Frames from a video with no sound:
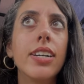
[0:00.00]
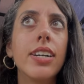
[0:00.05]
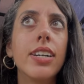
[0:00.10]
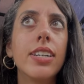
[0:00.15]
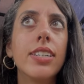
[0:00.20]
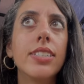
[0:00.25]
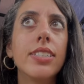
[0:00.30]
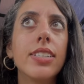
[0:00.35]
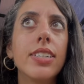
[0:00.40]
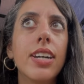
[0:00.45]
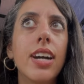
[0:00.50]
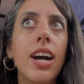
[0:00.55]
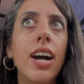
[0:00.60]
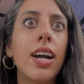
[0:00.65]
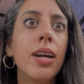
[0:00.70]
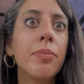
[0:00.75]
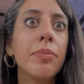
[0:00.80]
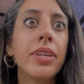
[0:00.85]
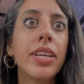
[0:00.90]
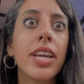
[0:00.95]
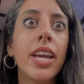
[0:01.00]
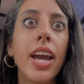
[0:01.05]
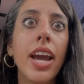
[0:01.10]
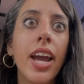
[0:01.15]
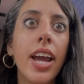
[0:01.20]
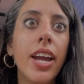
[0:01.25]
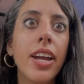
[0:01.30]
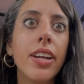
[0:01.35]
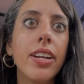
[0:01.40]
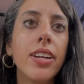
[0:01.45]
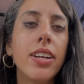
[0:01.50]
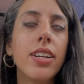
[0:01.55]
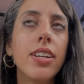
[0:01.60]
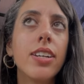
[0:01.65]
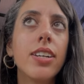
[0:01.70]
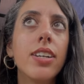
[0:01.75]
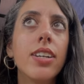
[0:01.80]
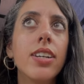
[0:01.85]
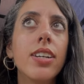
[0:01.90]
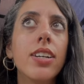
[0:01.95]
I'm gay,
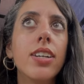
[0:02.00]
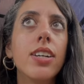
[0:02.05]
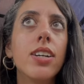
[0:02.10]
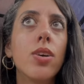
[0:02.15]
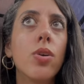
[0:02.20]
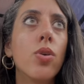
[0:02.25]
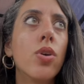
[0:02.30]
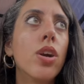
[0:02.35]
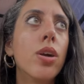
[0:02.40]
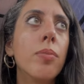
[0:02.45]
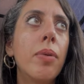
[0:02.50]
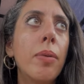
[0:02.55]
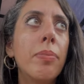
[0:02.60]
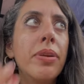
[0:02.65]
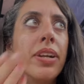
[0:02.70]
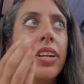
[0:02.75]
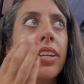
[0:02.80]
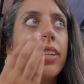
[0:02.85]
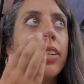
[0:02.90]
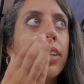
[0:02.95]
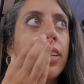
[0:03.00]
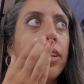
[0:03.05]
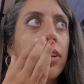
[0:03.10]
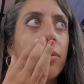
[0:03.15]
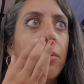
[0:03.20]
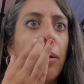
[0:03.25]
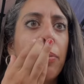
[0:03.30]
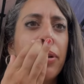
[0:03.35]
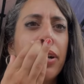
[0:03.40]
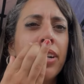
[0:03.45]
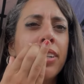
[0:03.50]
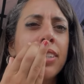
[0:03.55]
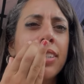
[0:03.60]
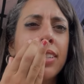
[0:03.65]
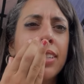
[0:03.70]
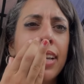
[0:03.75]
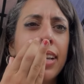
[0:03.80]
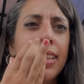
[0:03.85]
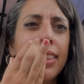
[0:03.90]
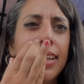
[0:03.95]
or my parent, you know, my parents think that
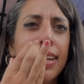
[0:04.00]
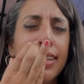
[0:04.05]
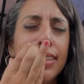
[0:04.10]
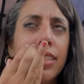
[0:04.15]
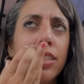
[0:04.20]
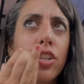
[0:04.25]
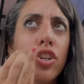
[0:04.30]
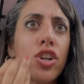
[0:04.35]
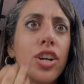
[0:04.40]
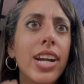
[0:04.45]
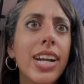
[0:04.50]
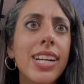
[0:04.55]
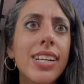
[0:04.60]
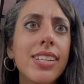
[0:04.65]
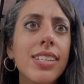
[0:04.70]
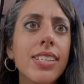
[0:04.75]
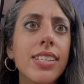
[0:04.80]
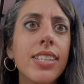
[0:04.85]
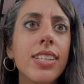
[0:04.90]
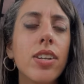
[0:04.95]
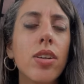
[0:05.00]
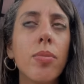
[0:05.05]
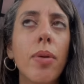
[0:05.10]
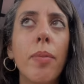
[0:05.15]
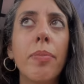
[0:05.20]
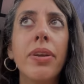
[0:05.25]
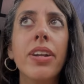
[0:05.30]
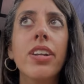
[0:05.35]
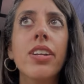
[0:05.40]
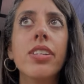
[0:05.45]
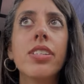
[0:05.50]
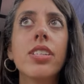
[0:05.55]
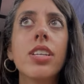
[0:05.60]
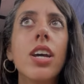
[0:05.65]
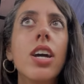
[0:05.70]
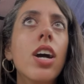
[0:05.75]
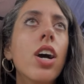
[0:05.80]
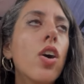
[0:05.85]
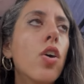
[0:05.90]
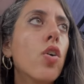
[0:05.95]
it's crazy, or my parents,
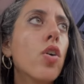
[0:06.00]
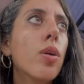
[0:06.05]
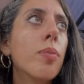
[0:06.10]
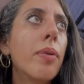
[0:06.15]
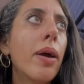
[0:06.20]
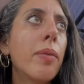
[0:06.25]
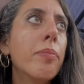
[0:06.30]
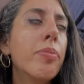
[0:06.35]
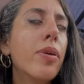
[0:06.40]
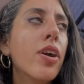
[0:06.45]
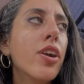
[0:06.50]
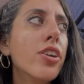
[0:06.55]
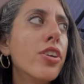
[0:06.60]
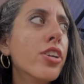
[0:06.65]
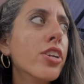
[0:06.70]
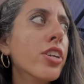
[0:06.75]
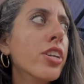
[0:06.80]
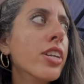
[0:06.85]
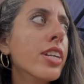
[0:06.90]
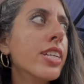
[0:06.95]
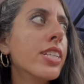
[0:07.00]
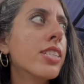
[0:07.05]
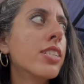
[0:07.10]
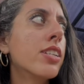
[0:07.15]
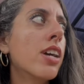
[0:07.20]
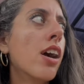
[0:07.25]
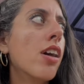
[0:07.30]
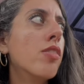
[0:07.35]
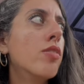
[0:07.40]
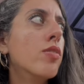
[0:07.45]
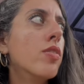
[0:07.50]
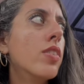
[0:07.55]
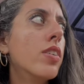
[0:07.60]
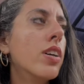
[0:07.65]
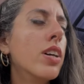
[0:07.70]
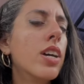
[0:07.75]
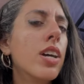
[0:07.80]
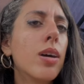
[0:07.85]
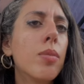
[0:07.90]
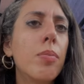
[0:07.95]
or my partner is not,
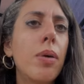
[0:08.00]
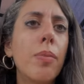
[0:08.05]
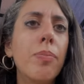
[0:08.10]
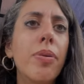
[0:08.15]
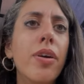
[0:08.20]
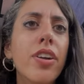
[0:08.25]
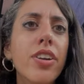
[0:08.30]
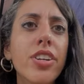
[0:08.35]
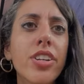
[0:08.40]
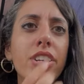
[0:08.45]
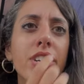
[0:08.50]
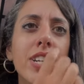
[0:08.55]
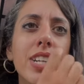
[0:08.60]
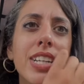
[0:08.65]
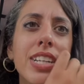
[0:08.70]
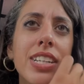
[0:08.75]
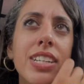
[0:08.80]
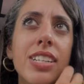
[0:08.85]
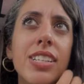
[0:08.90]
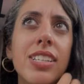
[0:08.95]
my partner is,